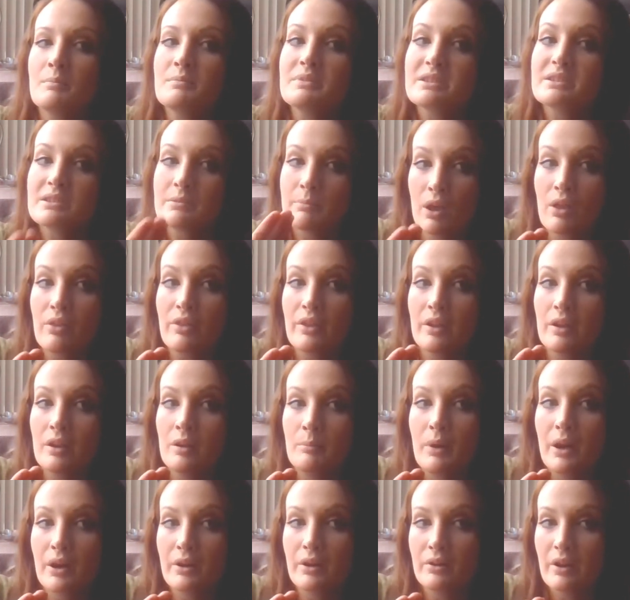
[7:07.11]
smell
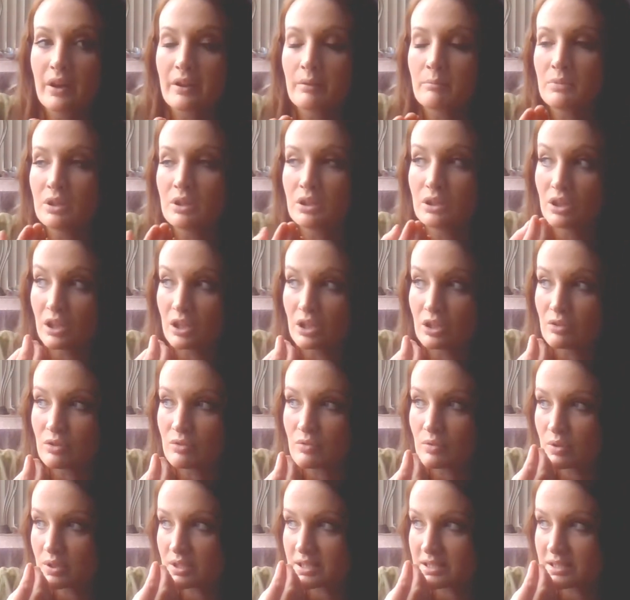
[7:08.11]
them. I recommend that you